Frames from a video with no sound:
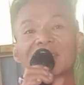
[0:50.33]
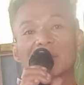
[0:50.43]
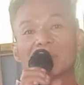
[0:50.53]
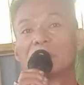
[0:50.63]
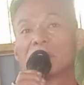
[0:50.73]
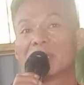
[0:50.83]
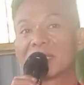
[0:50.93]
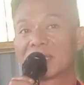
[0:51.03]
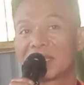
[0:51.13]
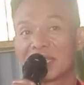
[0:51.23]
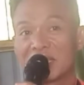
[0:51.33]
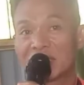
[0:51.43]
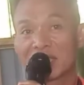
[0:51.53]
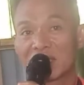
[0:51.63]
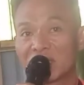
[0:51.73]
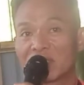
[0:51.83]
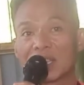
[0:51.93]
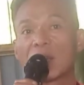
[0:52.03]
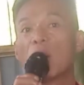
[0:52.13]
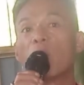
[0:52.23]
but he is just using
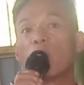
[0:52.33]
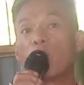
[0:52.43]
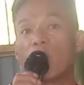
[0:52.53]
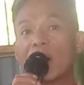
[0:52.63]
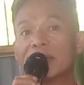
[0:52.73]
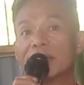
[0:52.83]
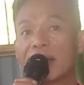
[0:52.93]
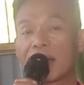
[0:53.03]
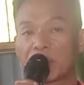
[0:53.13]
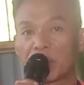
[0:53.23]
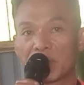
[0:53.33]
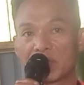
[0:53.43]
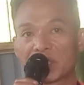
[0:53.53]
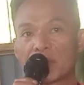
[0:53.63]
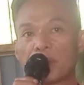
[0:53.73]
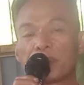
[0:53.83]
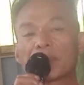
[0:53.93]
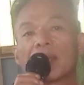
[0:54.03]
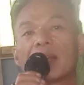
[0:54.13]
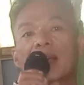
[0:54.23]
one language.
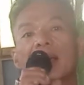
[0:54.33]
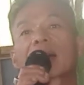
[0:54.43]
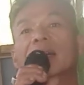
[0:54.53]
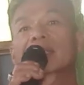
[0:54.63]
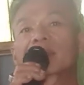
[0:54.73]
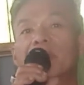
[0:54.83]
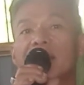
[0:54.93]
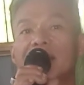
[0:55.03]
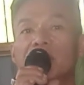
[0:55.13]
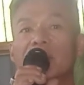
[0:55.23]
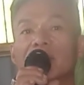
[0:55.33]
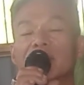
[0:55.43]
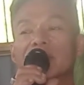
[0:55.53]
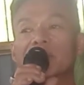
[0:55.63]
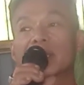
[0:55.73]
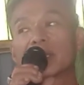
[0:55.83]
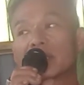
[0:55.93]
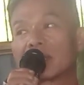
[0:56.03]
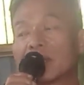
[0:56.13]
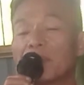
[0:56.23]
And the bilingualism is
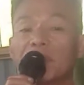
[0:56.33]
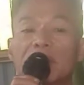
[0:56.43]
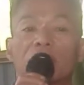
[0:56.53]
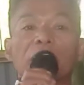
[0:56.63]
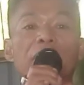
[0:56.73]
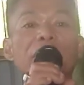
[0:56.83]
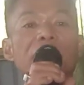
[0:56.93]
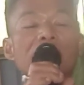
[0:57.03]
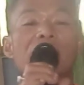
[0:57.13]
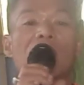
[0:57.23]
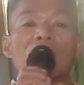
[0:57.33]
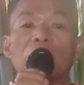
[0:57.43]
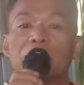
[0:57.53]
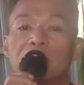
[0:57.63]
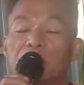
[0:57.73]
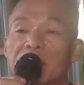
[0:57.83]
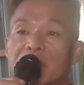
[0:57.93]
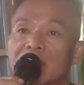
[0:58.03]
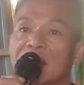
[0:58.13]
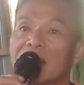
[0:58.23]
refers to a person who
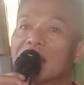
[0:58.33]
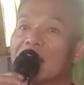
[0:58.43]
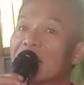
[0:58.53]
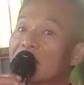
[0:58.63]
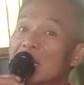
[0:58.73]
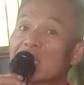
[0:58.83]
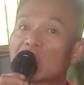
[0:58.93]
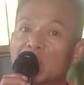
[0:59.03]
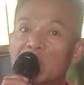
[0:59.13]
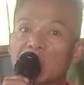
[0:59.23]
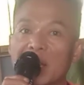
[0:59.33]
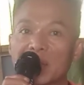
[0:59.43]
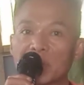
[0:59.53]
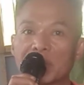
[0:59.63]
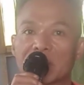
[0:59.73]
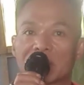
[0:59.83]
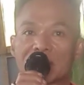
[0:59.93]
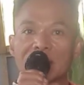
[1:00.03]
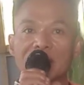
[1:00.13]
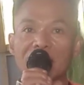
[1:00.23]
speaks at least two languages.
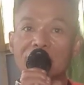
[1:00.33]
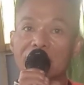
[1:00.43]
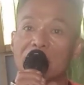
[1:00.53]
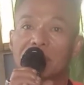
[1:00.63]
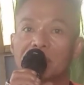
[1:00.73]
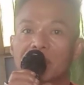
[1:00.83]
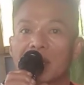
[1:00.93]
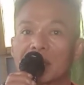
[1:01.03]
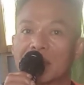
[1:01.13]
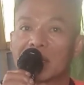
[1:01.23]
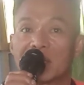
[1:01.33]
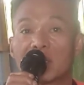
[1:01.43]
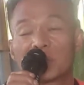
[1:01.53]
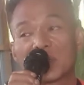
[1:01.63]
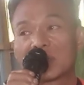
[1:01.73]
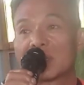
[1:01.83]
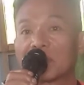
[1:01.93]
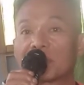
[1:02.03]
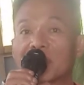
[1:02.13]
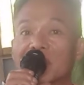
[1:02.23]
Aside from that, he speaks
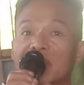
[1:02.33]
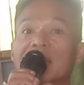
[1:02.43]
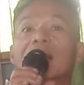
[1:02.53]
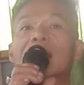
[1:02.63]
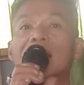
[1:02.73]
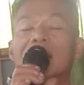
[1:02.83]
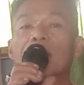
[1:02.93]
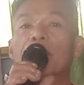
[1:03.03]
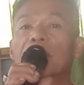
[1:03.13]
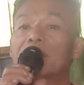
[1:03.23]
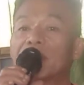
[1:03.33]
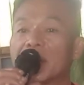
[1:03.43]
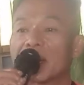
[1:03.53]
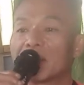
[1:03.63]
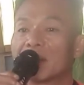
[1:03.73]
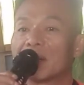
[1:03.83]
different vernacular